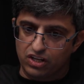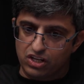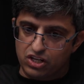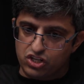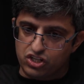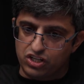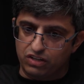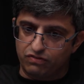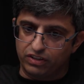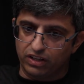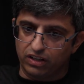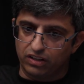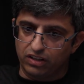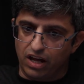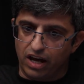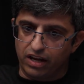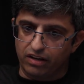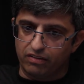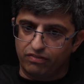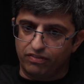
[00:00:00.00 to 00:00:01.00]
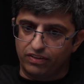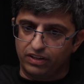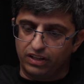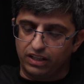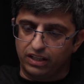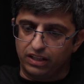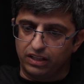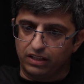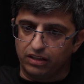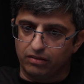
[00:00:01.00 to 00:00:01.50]
shifting a lot of
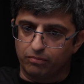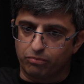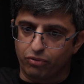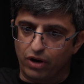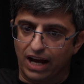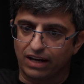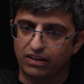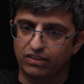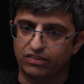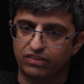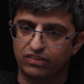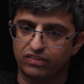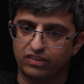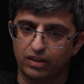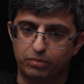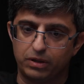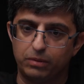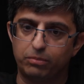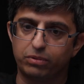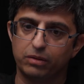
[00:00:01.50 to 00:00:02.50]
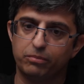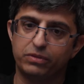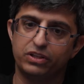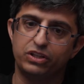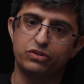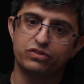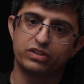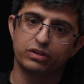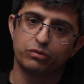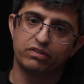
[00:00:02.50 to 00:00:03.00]
the practices that people have been
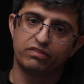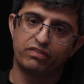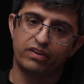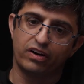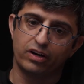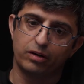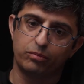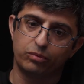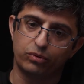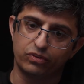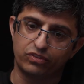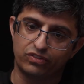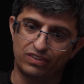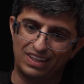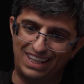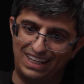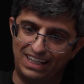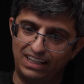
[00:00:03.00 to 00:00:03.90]
using with variables